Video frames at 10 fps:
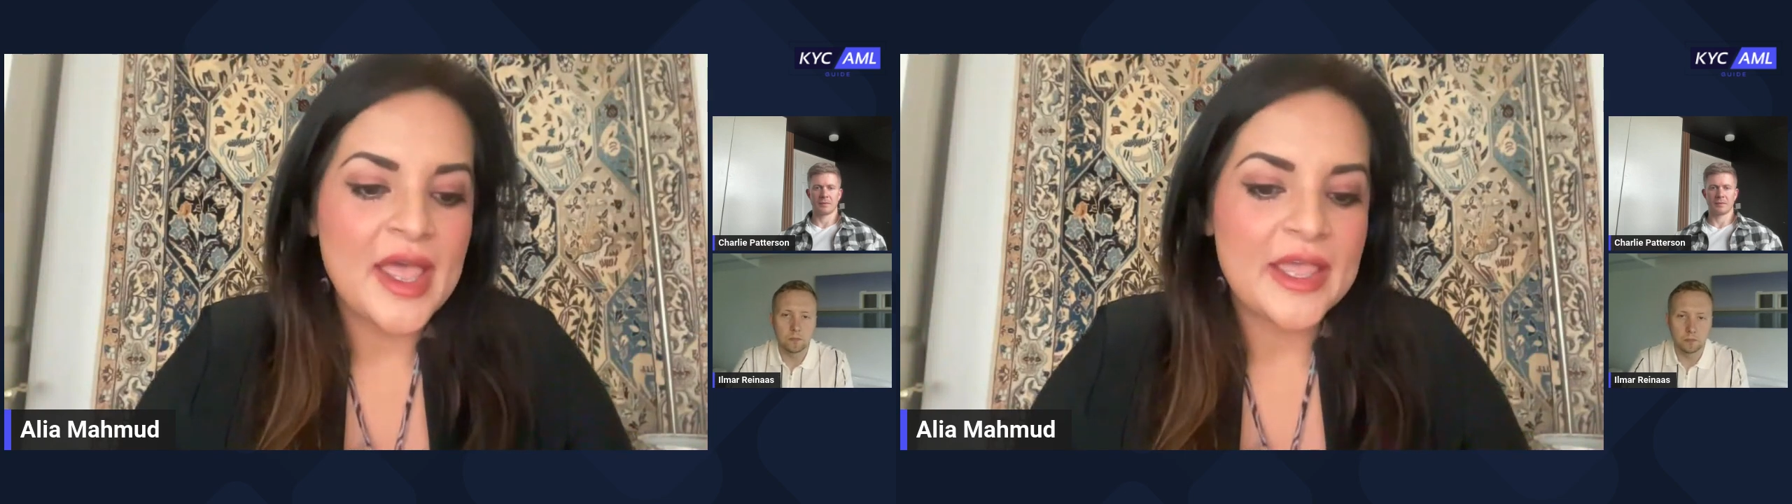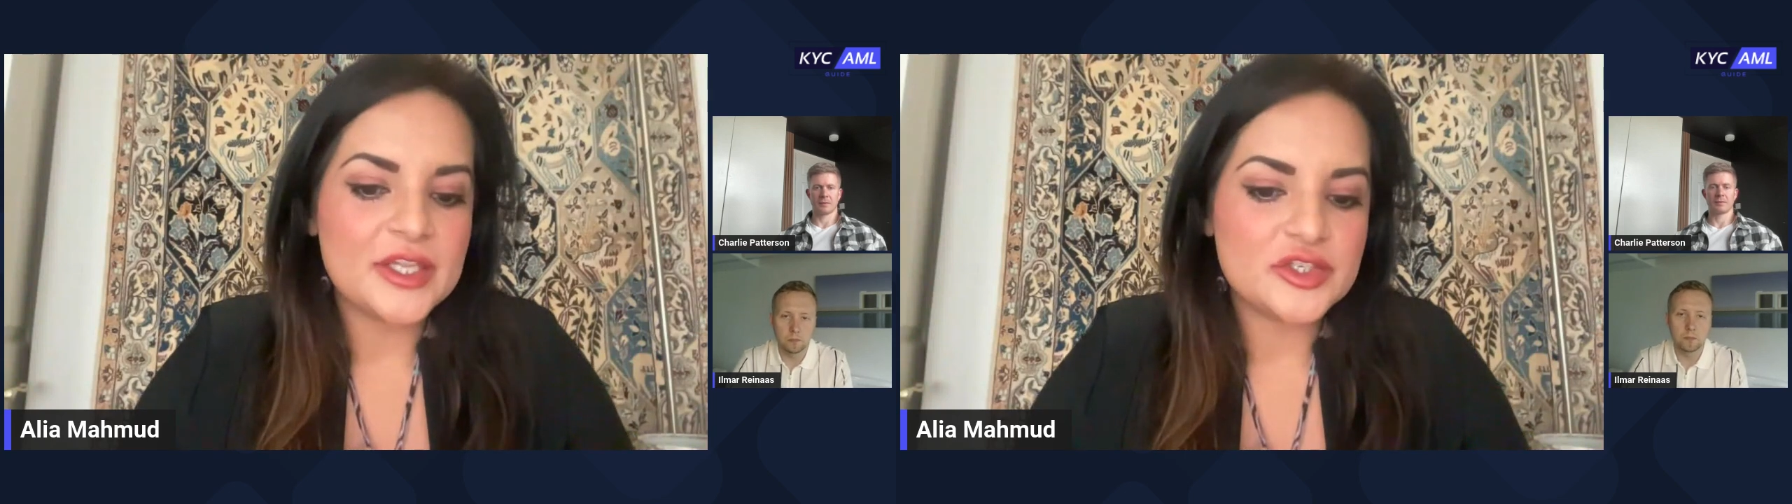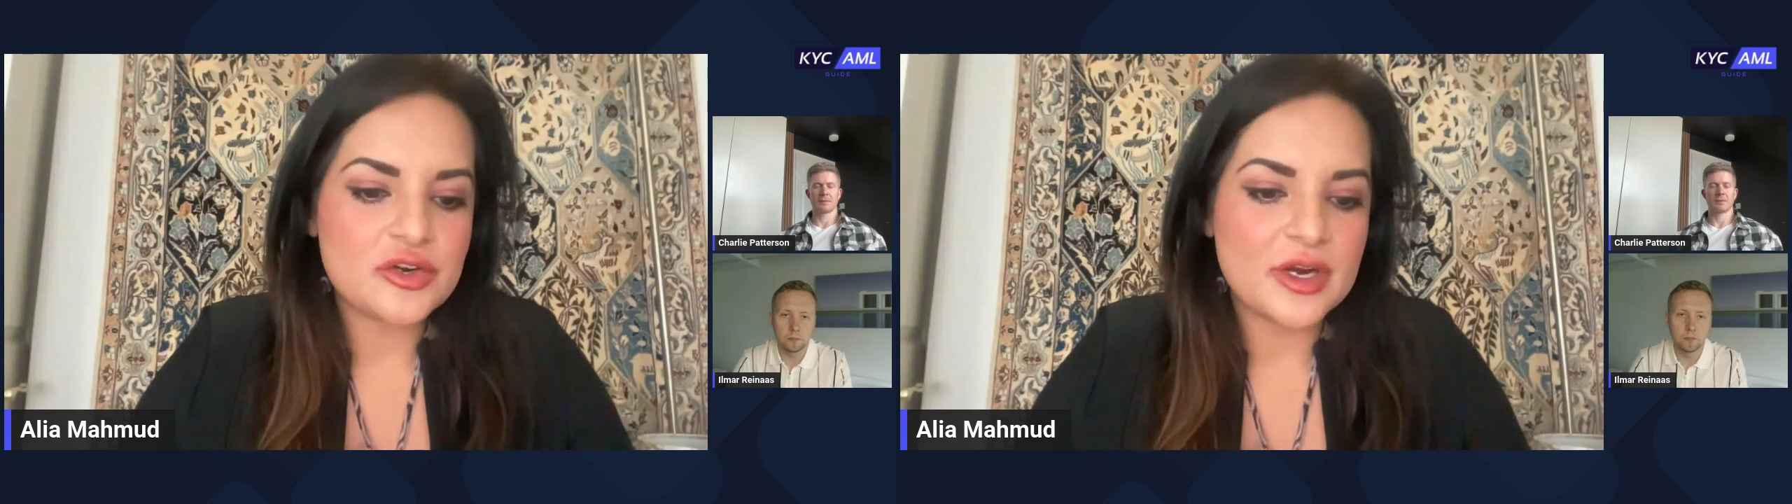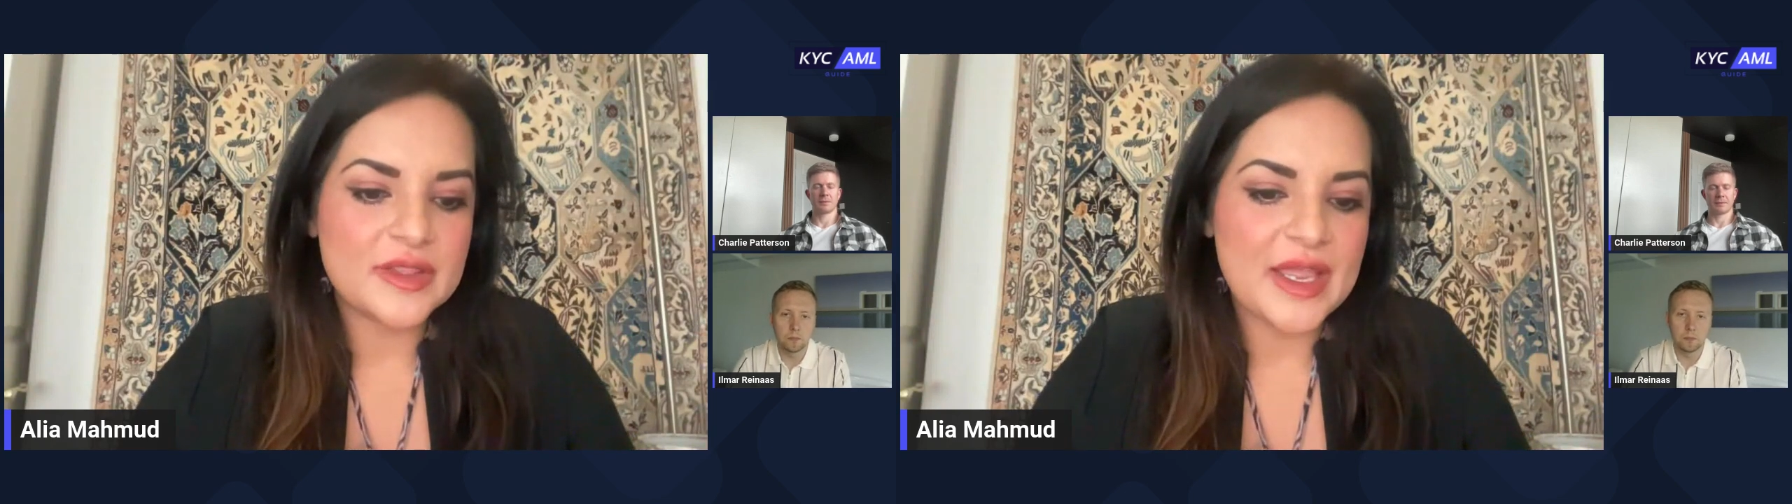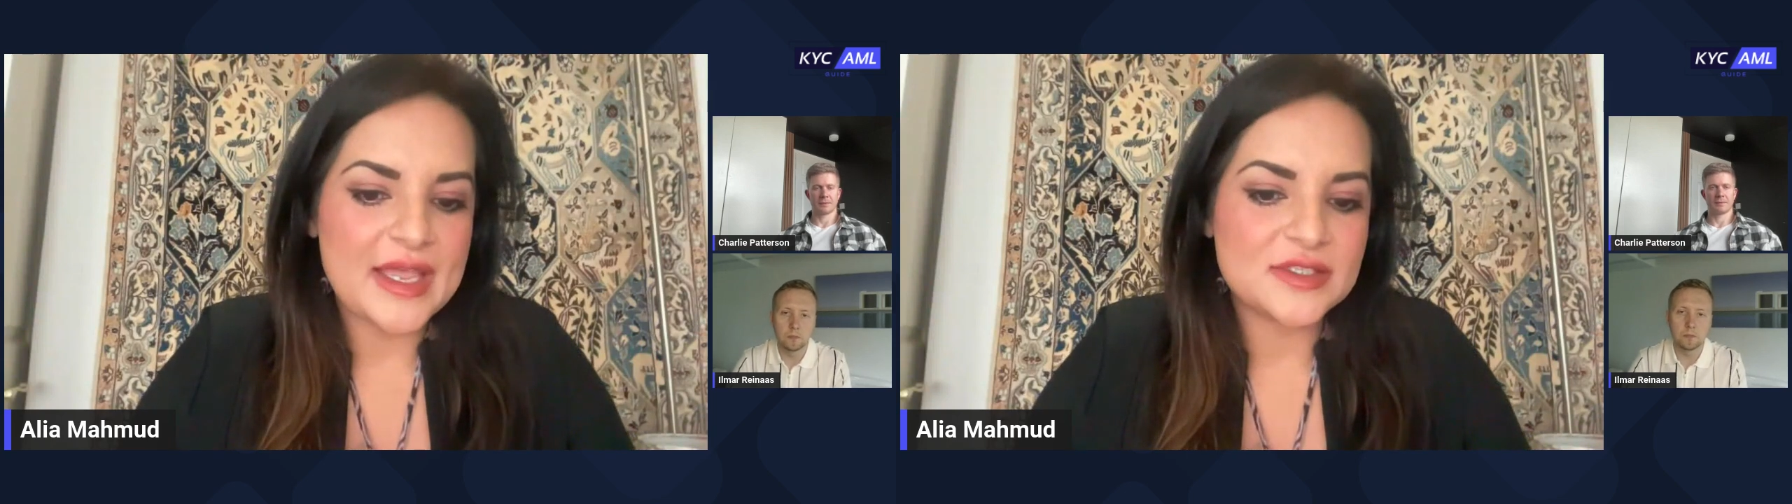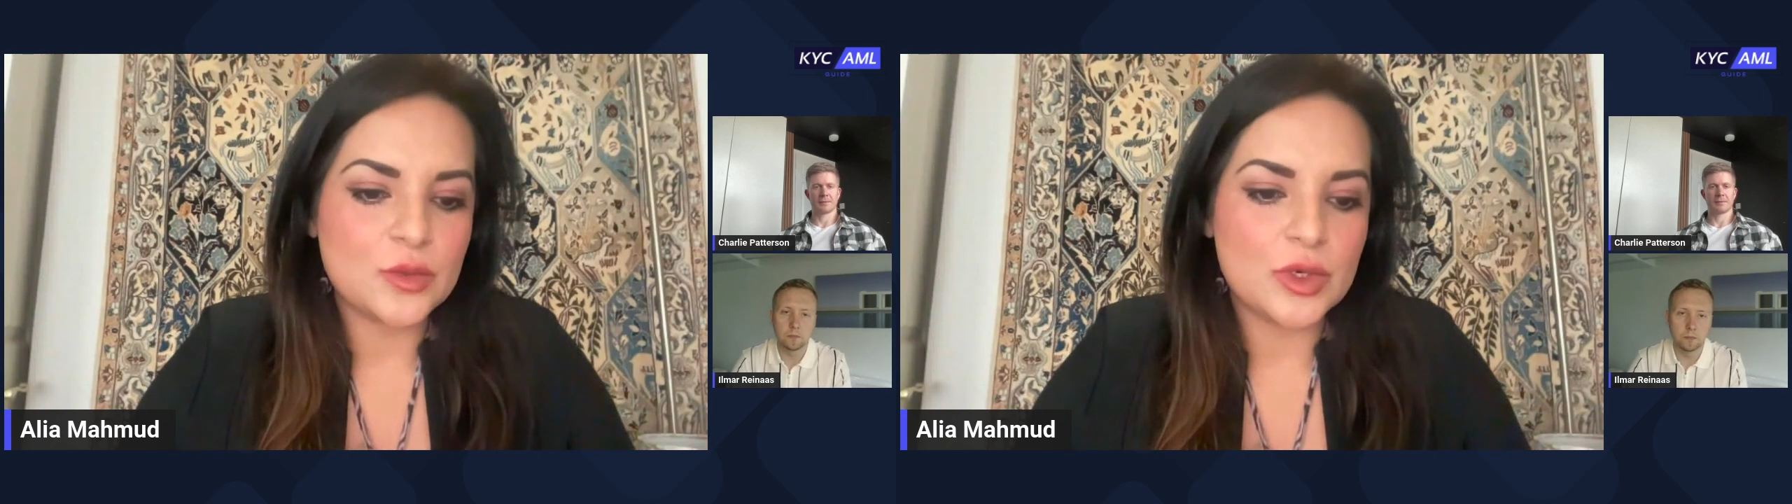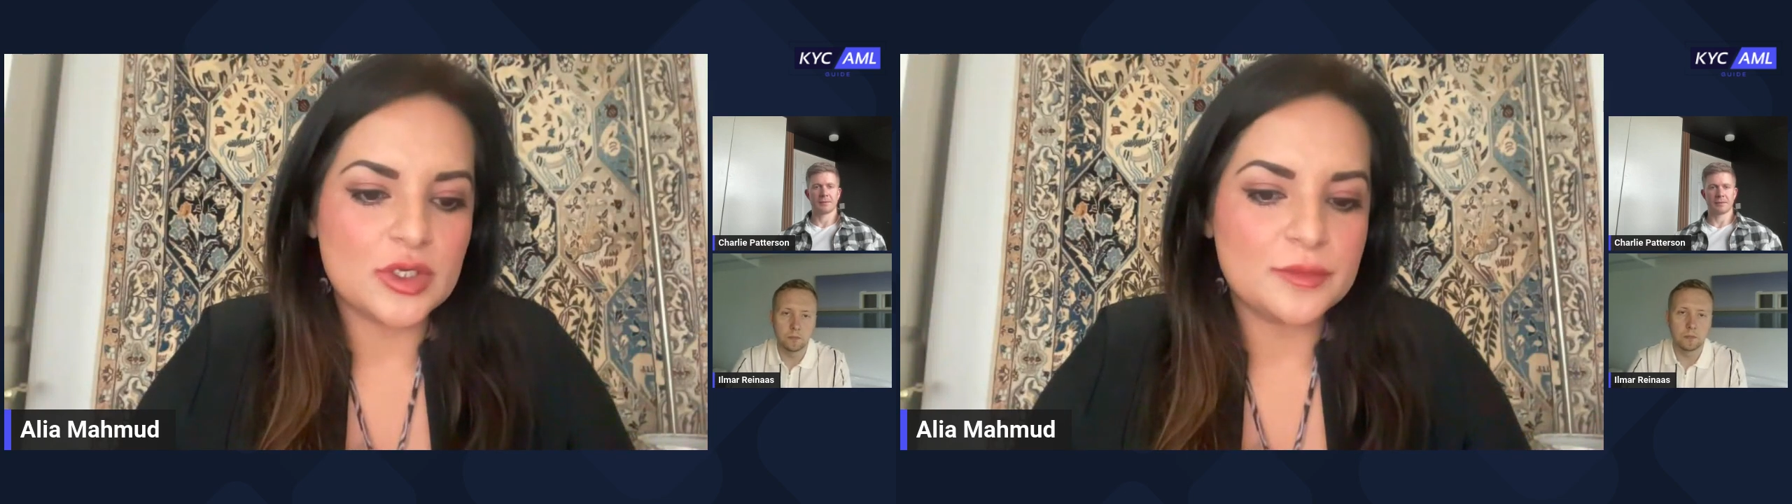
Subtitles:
ensuring that as the world